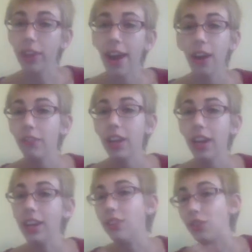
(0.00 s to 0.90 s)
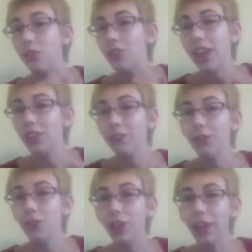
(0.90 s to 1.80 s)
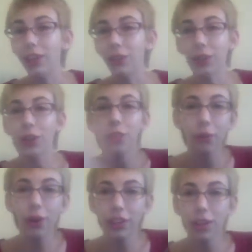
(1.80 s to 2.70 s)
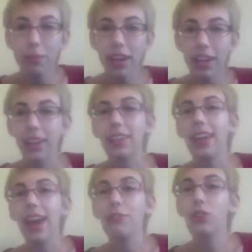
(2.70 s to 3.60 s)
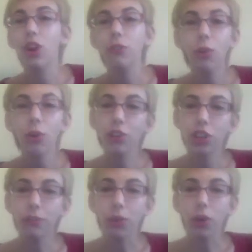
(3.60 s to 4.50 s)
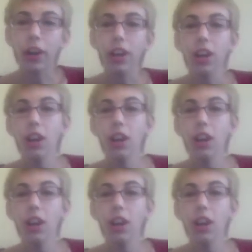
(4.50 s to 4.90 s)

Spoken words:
of scatter feeding is you take their food and you throw it in their bedding and then they have to go foraging for it,